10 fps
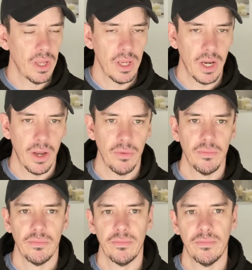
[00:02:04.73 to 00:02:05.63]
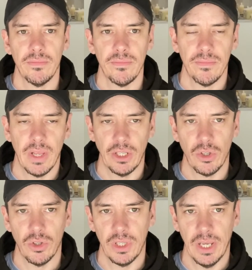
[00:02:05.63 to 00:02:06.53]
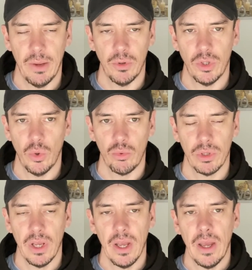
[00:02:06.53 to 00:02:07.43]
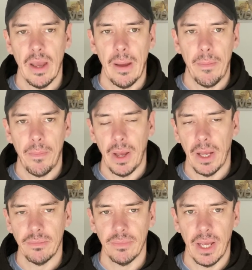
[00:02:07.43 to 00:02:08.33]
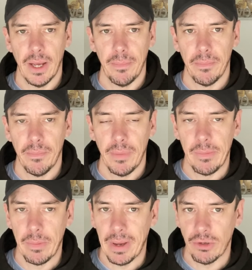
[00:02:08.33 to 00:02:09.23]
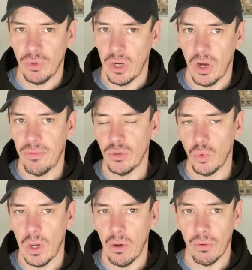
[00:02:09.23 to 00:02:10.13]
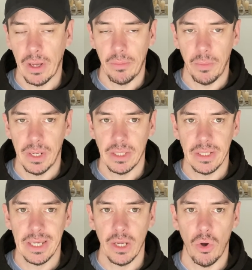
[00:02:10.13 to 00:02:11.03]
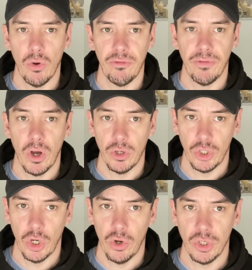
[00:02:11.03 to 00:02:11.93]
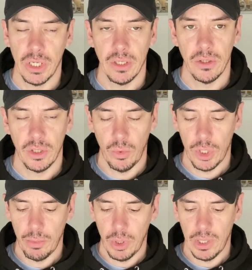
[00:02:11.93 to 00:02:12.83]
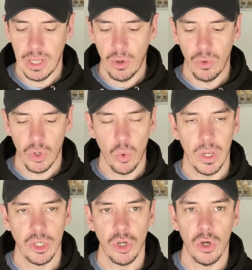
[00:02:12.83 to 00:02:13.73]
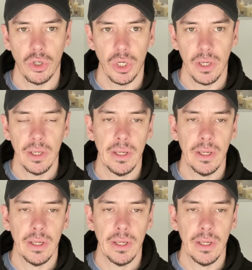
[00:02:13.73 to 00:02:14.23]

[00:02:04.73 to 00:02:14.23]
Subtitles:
you know, that's good to keep the stalks. But maybe battery life as well, capability of fast charging. So when you put it down on a Qi charger,